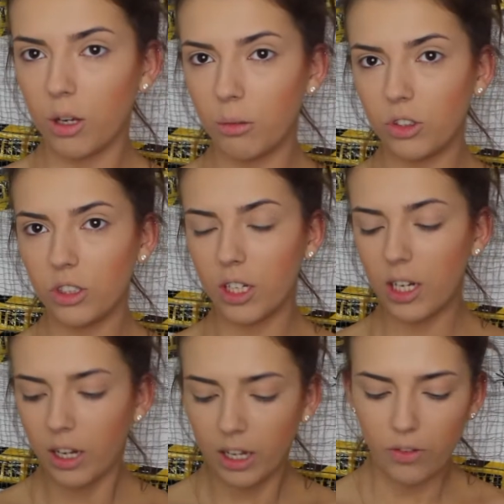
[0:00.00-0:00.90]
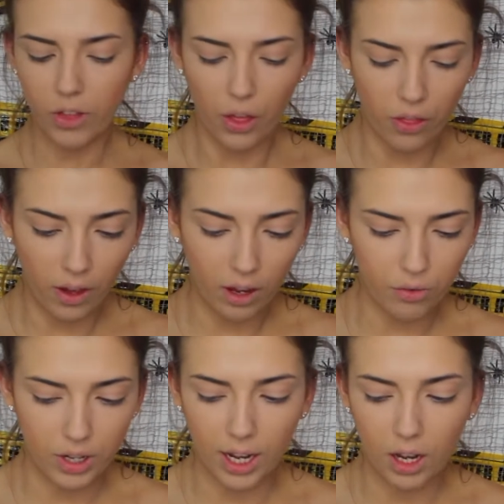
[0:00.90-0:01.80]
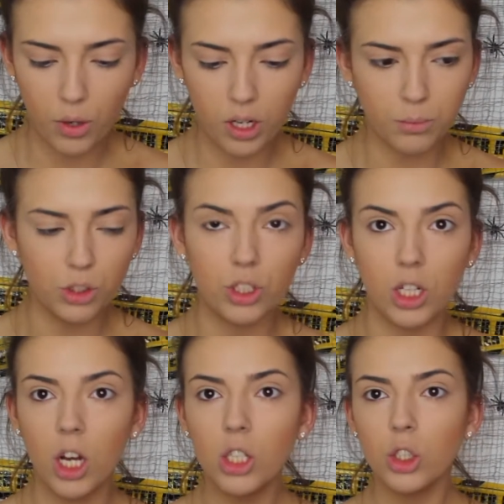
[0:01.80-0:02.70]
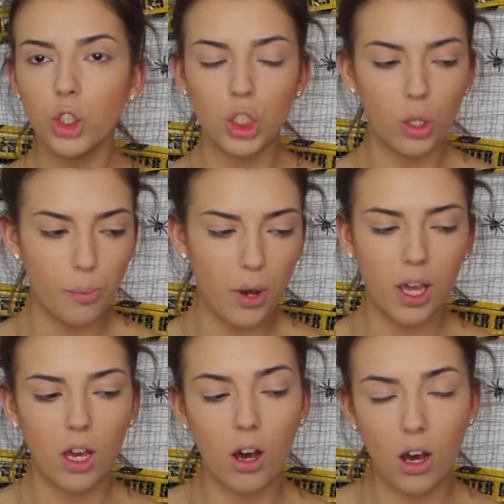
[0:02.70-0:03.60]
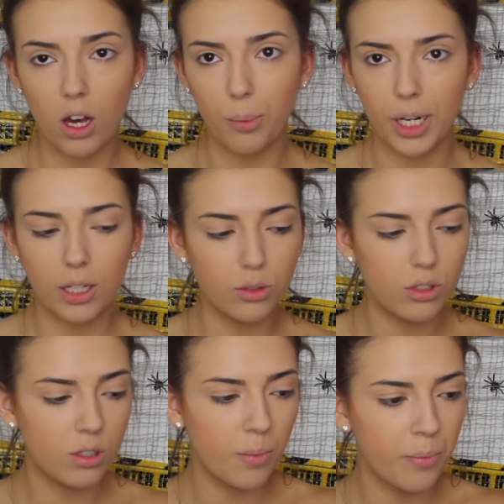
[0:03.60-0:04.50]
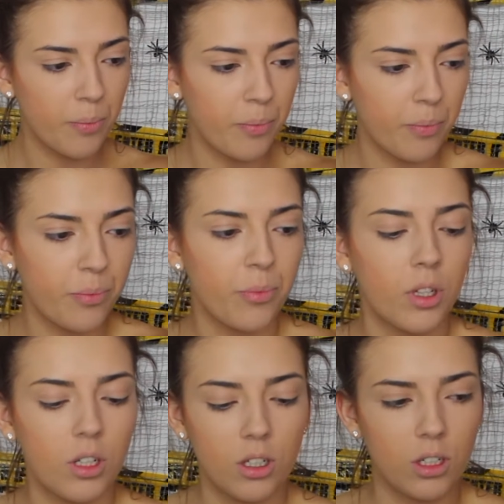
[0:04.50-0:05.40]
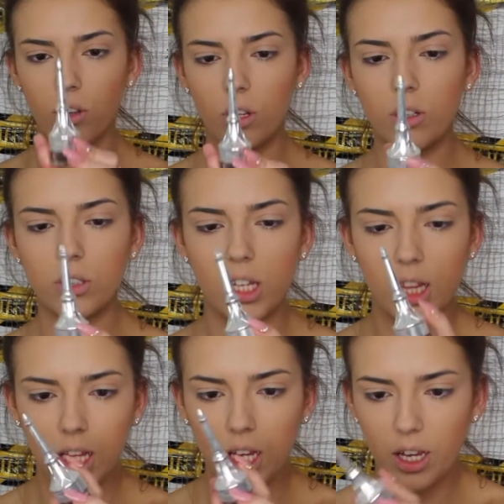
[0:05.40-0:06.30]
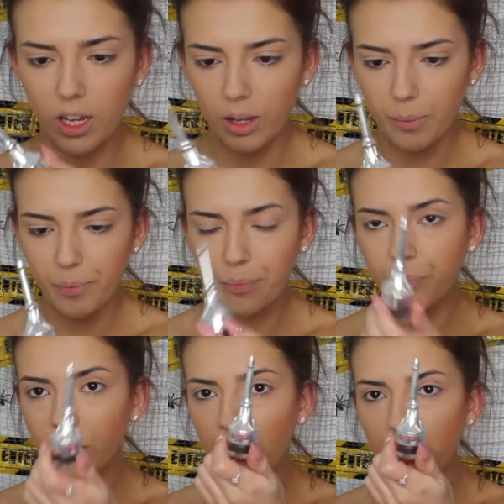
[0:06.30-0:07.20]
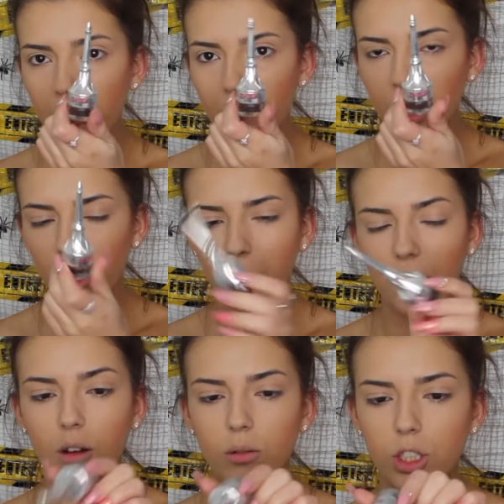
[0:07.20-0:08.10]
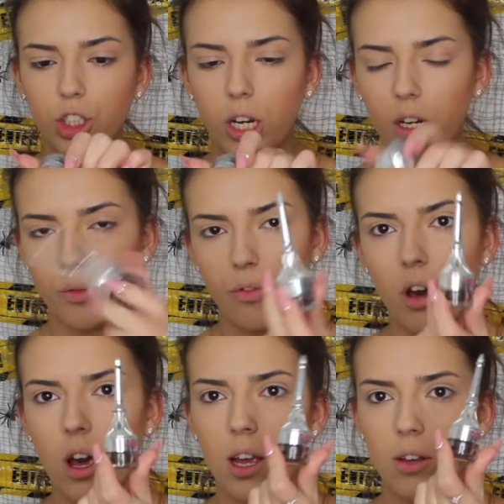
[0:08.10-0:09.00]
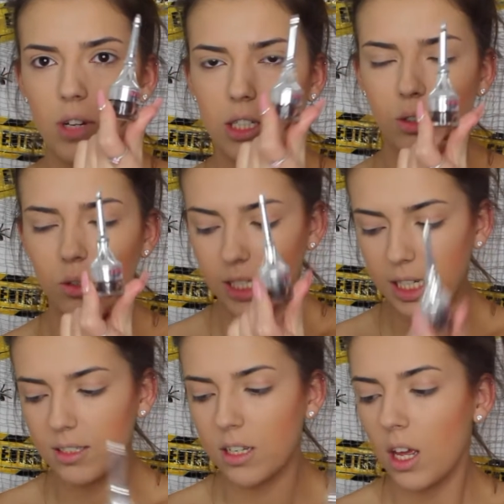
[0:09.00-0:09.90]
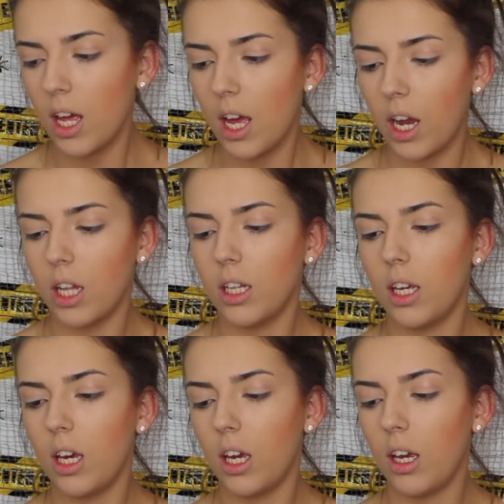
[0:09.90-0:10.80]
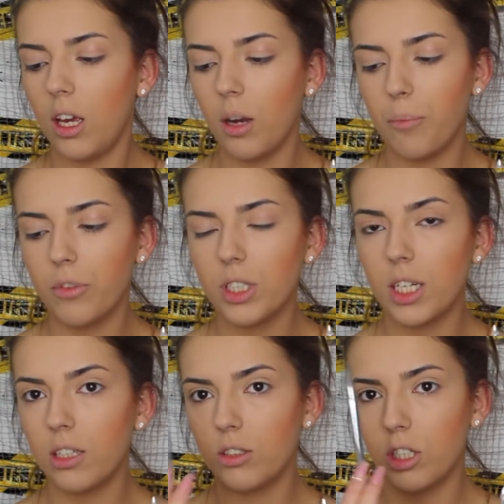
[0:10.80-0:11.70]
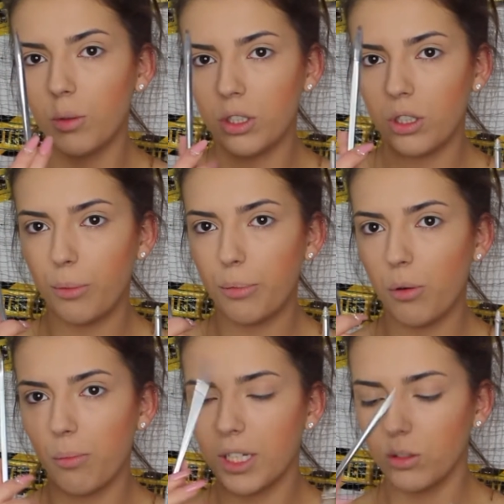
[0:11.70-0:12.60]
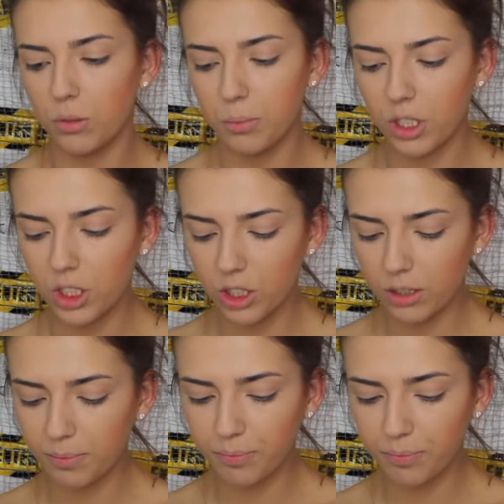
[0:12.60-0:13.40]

I'm just going to leave that for now, and I'm just going to do my eyebrows using the Benefit Ka-Brow in the shade 5, as always, and the Real Techniques 202 Bold Metals brush.